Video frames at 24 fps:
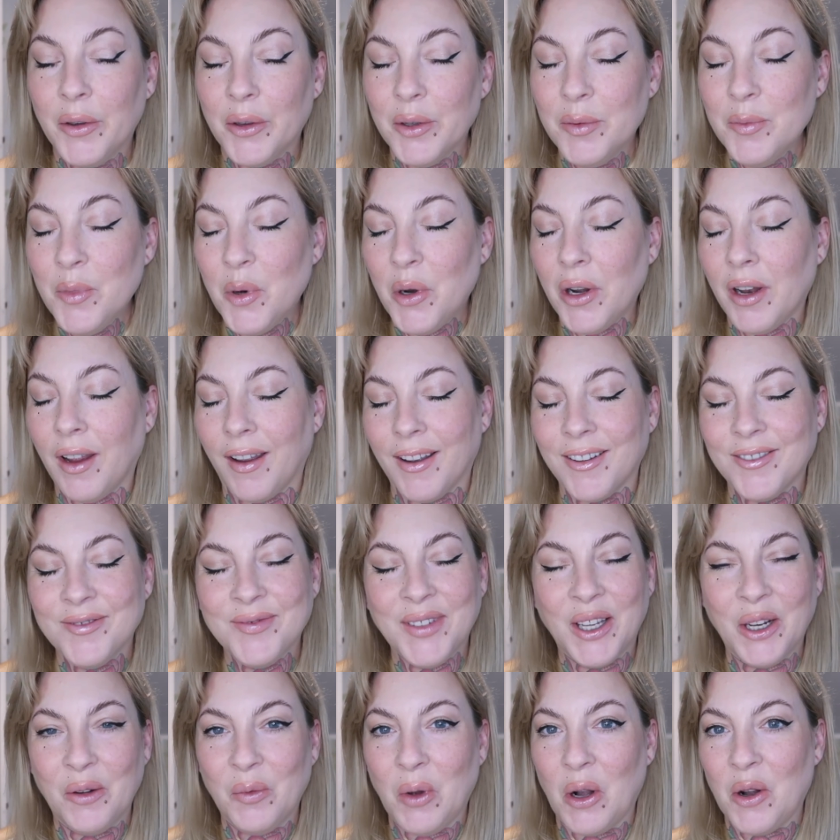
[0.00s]
Good morning
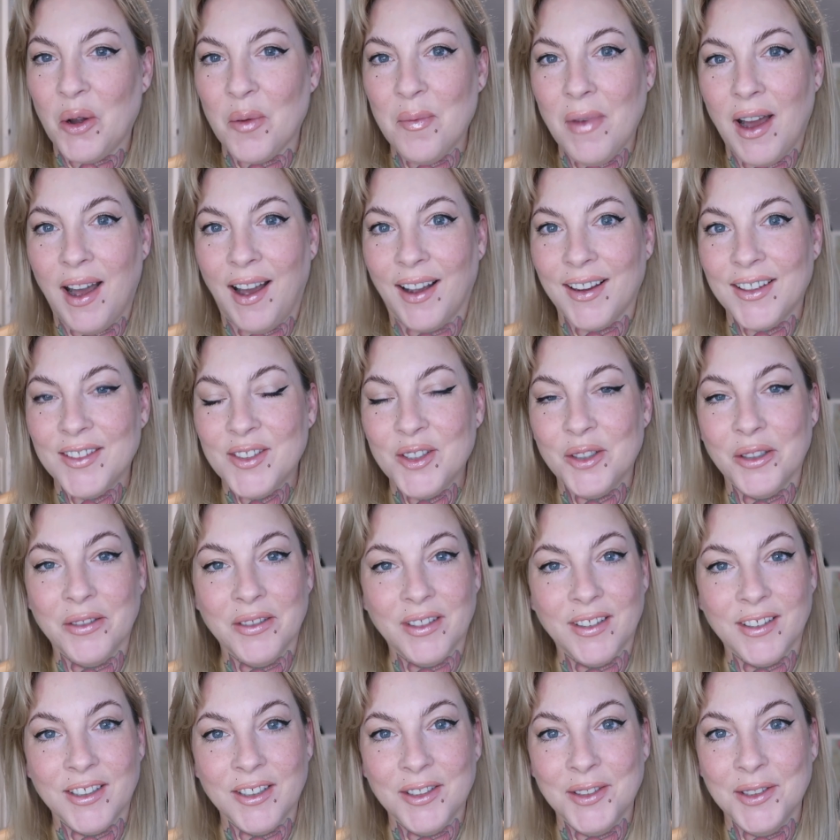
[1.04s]
and welcome back
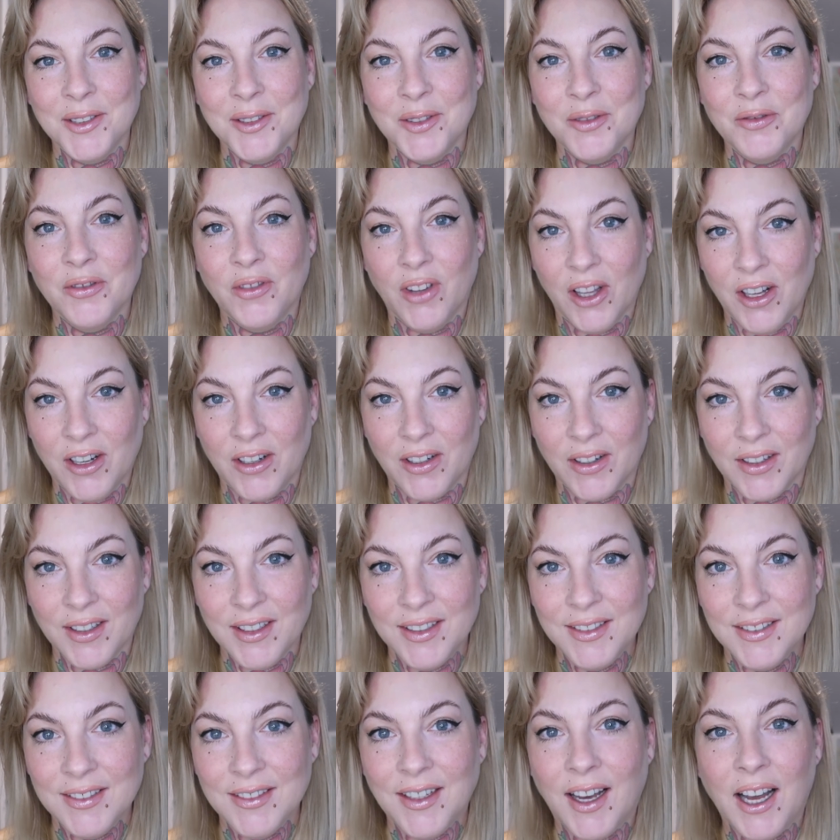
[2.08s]
to a new vlog.
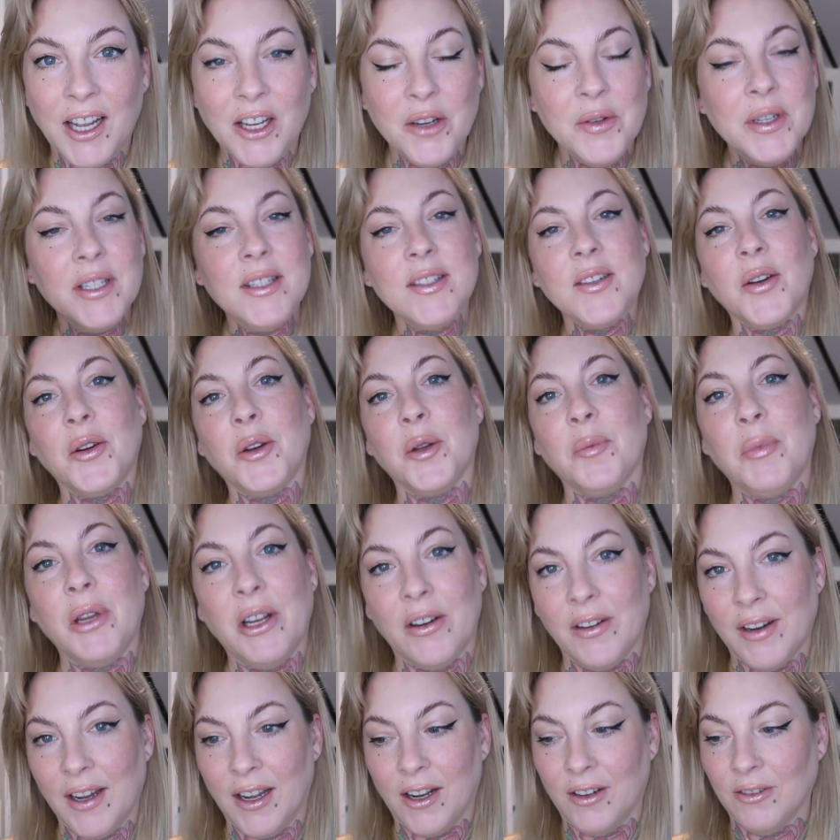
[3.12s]
I always start up
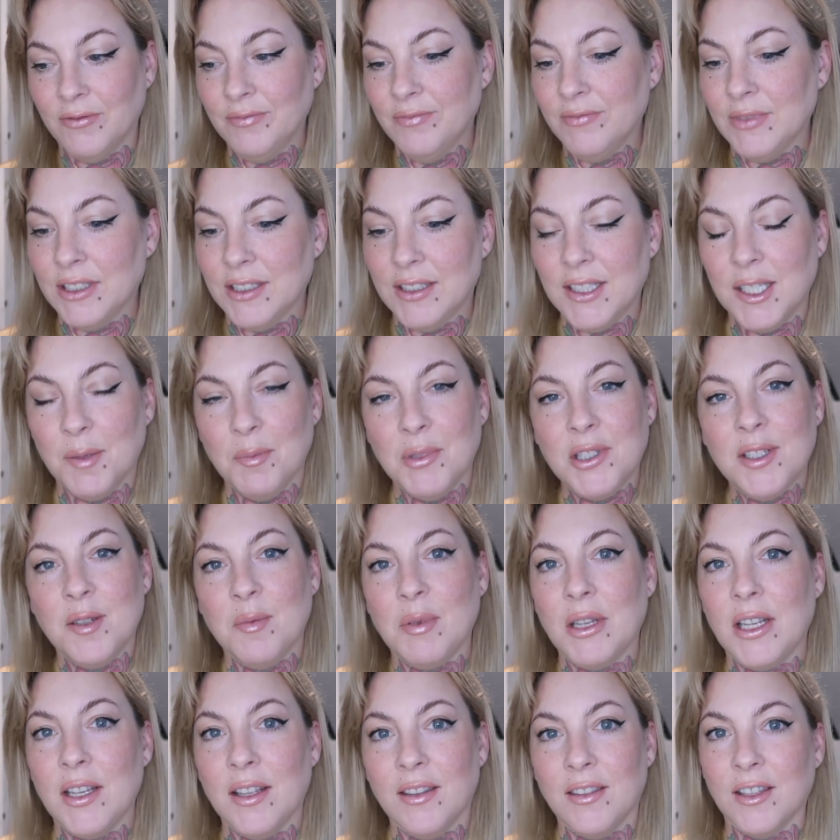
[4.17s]
here now. It seems to
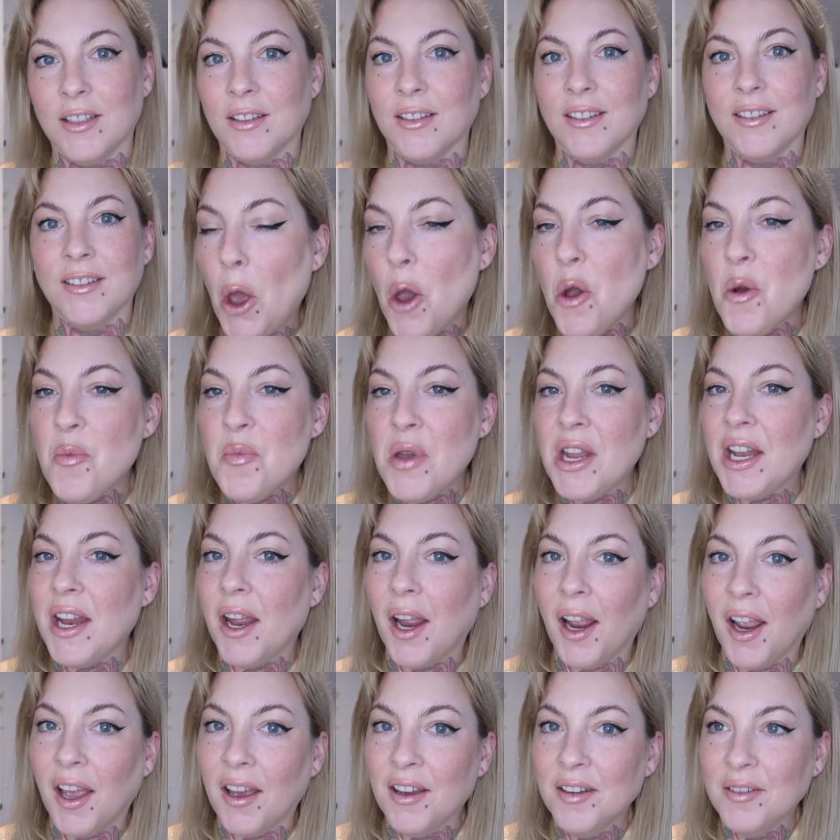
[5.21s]
be the
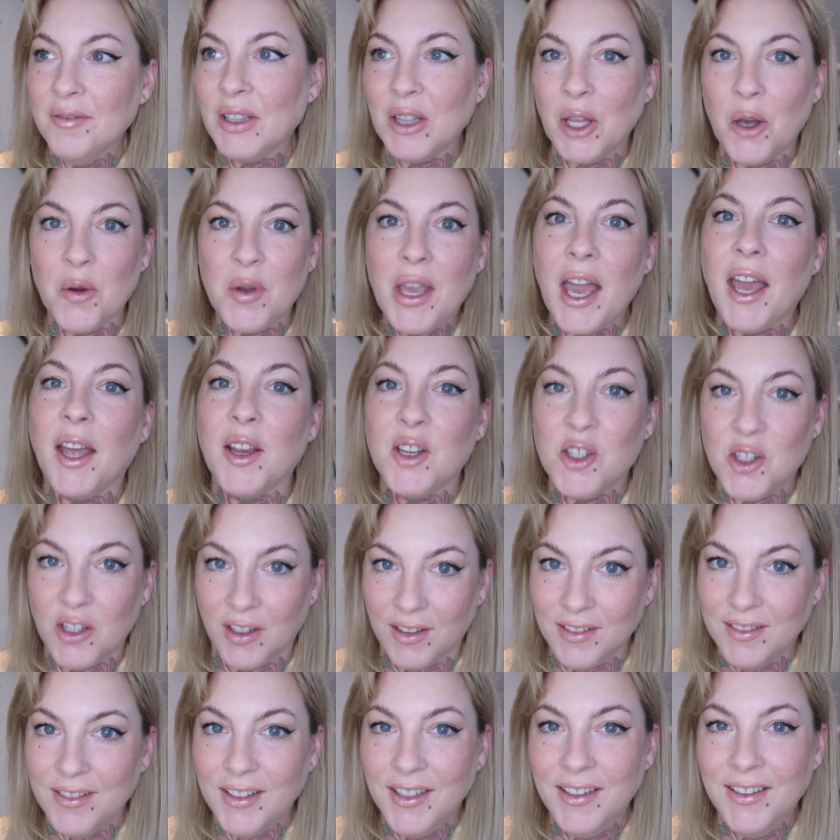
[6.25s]
opening
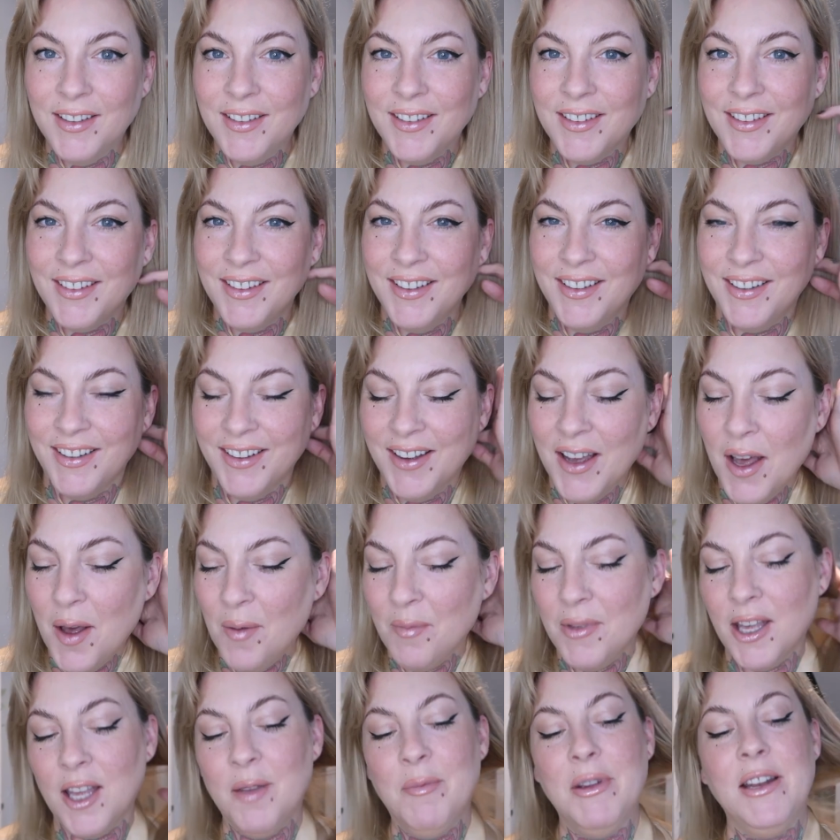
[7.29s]
location.
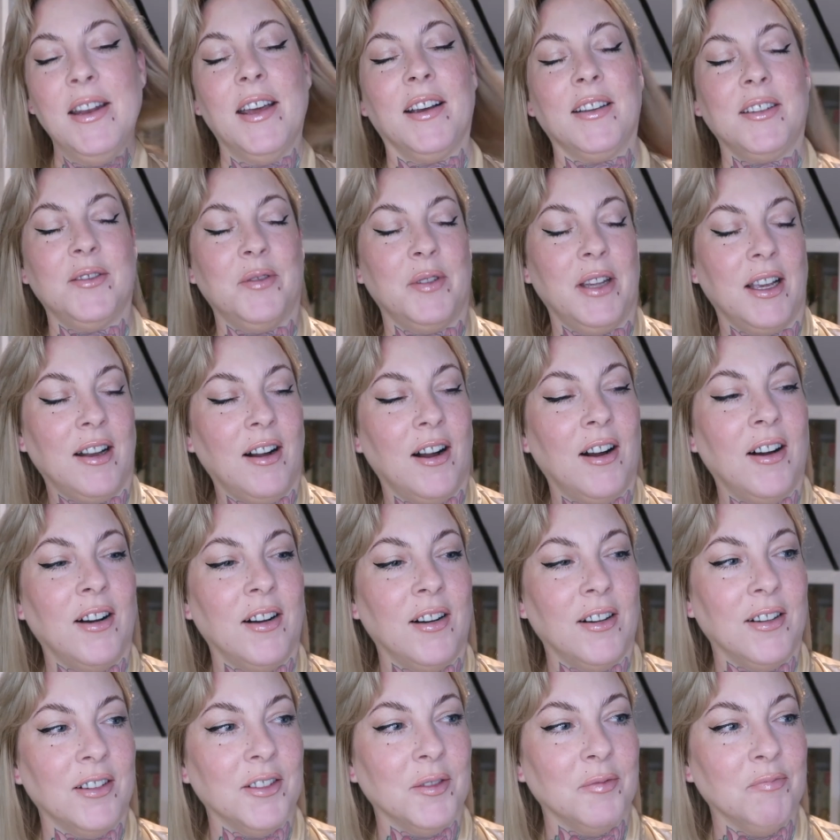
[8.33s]
Maybe next week
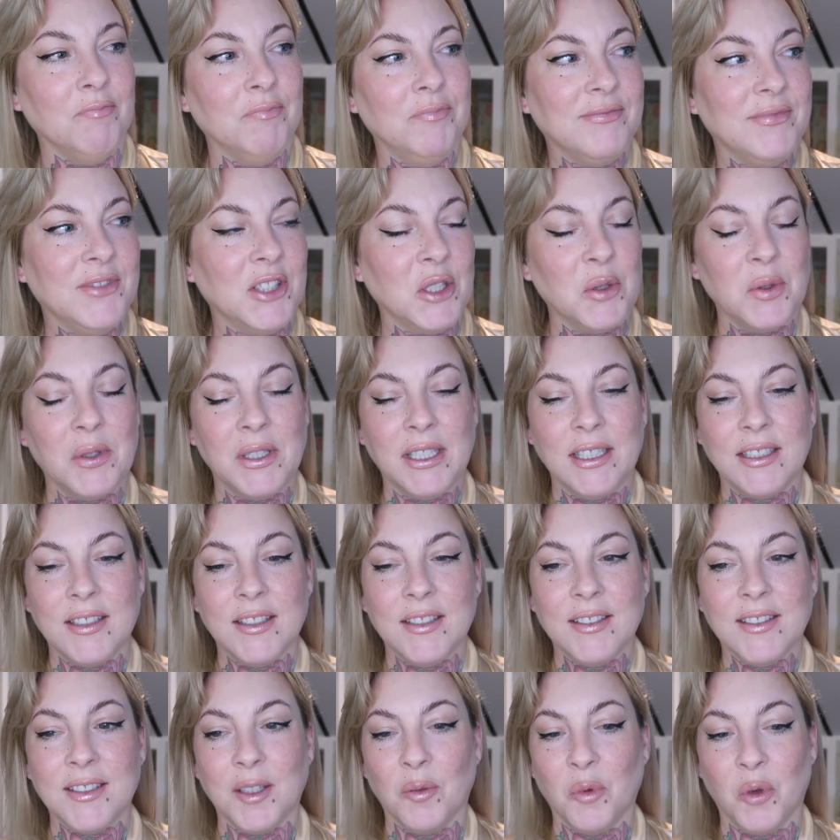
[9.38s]
I'll do it
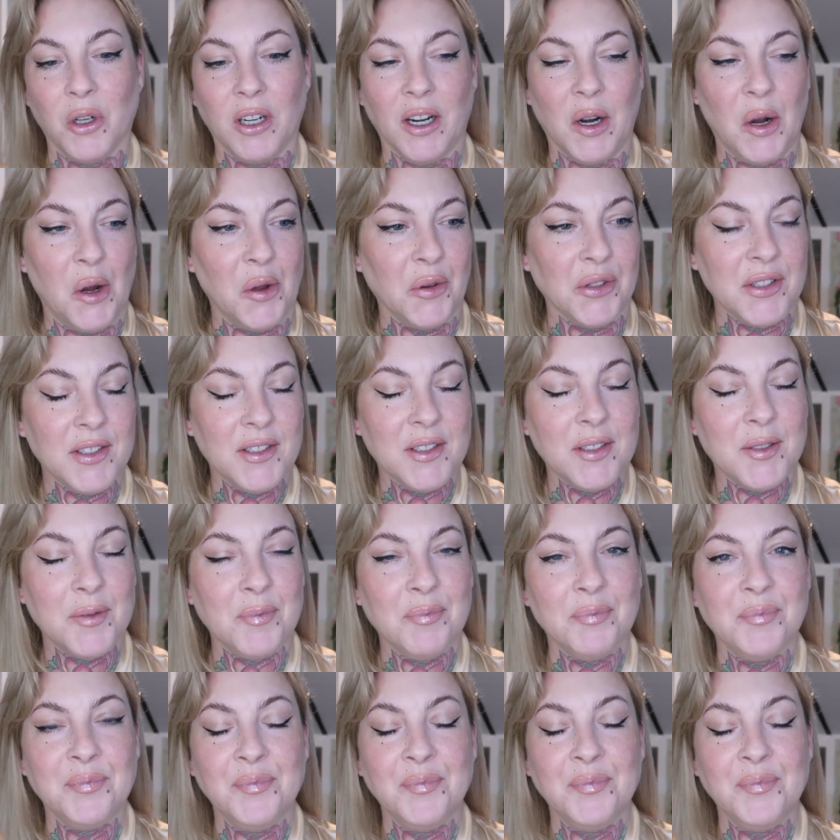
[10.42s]
somewhere else.